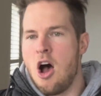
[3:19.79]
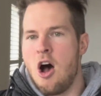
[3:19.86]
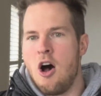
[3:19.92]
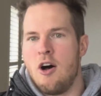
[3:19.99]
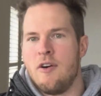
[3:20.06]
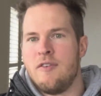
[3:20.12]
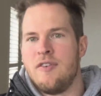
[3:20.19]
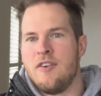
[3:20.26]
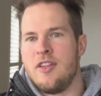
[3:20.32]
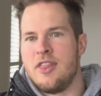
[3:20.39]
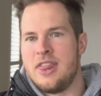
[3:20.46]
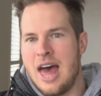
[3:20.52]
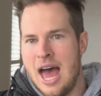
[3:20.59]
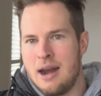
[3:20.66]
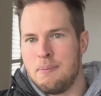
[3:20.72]
of
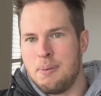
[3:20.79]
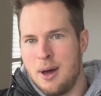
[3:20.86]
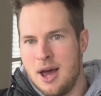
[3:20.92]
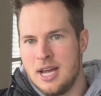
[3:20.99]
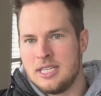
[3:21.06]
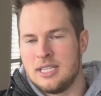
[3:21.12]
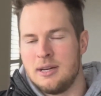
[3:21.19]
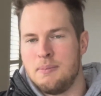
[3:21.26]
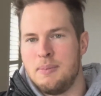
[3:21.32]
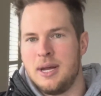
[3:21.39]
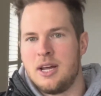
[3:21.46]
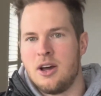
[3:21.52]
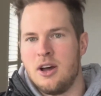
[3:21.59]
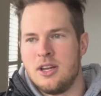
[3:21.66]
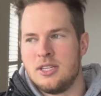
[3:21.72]
that person
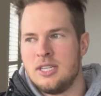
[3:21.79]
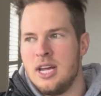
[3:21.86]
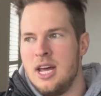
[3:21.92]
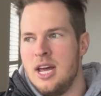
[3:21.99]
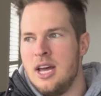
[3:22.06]
because